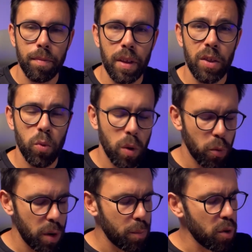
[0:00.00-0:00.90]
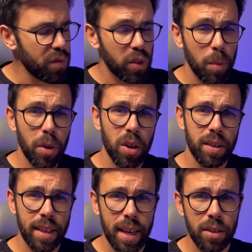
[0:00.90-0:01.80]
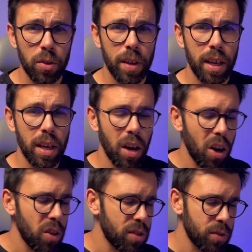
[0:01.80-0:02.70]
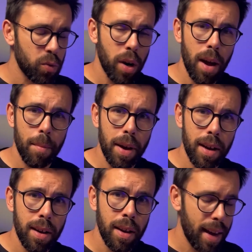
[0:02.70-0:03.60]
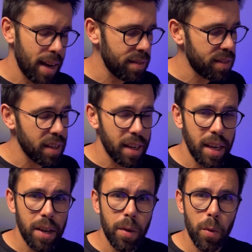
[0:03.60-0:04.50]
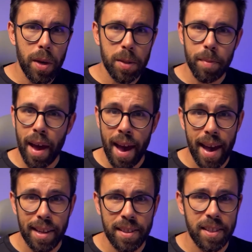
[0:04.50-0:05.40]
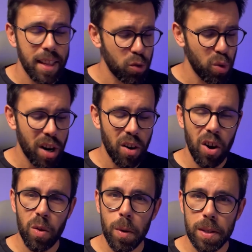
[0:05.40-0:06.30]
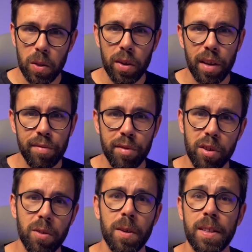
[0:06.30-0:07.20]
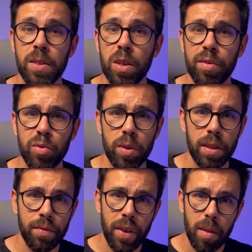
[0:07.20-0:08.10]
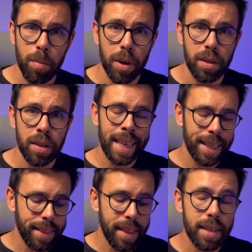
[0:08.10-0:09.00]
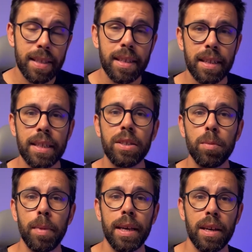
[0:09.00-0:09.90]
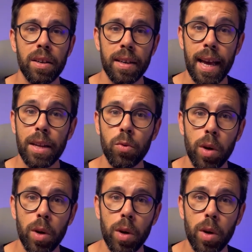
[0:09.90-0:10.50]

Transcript: It will remove from your day-to-day all the drama and the heroism acts that we are always looking for in software development. It doesn't need to be on that